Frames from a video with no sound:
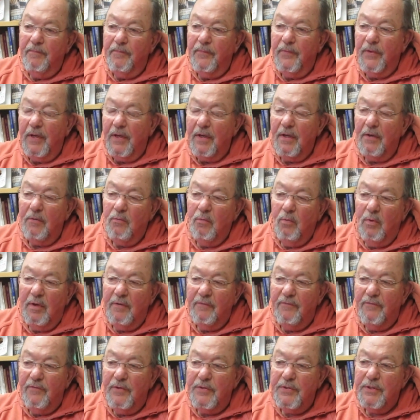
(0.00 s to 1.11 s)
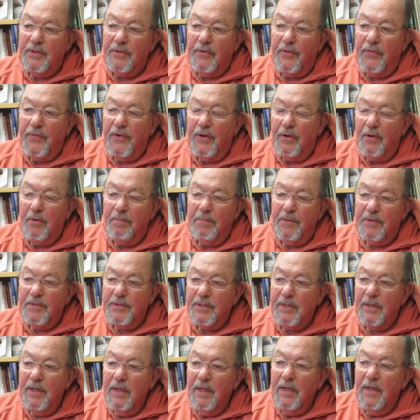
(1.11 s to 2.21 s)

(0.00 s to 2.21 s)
They had one physical therapist,